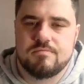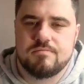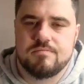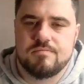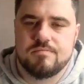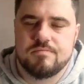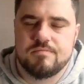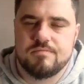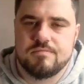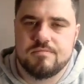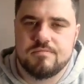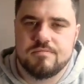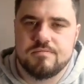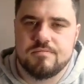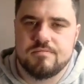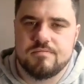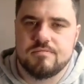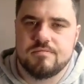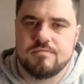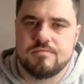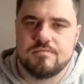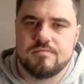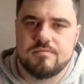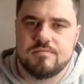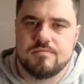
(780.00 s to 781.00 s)

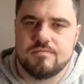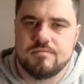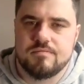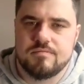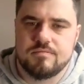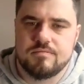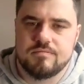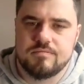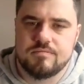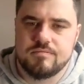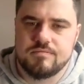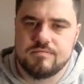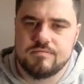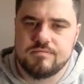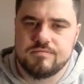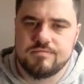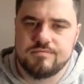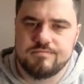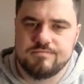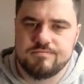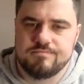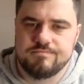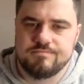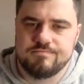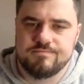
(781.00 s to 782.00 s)

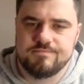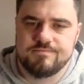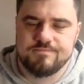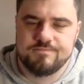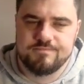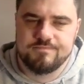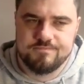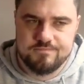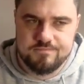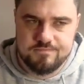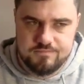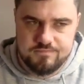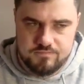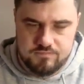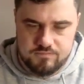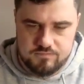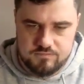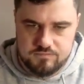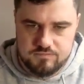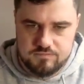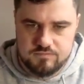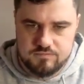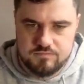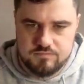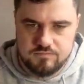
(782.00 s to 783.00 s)

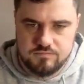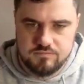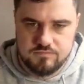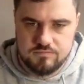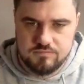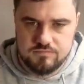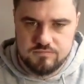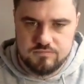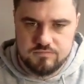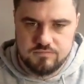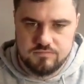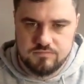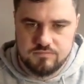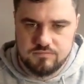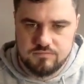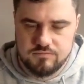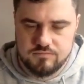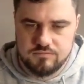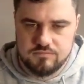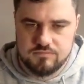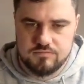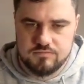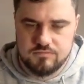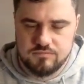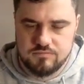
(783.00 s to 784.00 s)

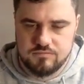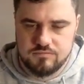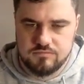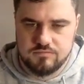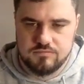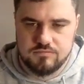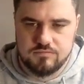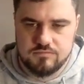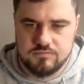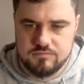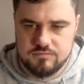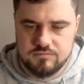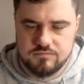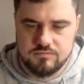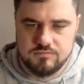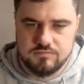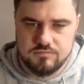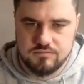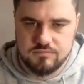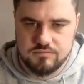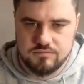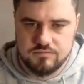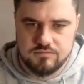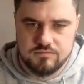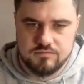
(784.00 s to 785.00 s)

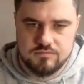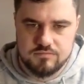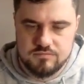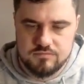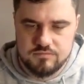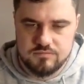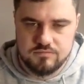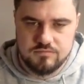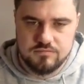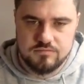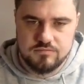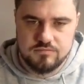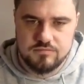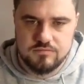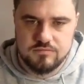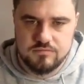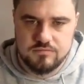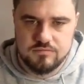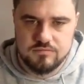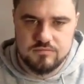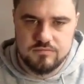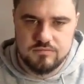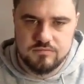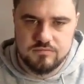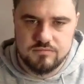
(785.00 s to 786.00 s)

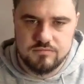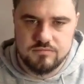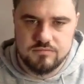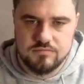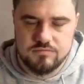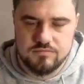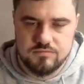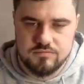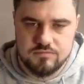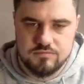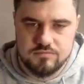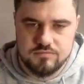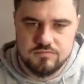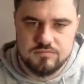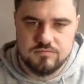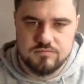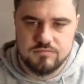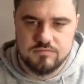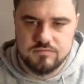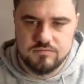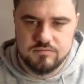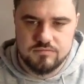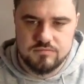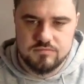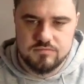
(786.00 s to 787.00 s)

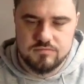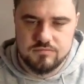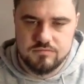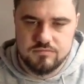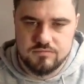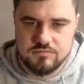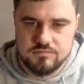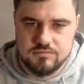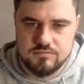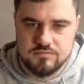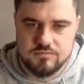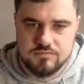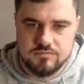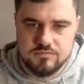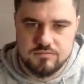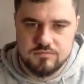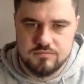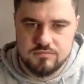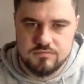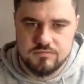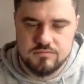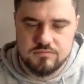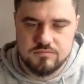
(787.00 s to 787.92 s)
[no speech]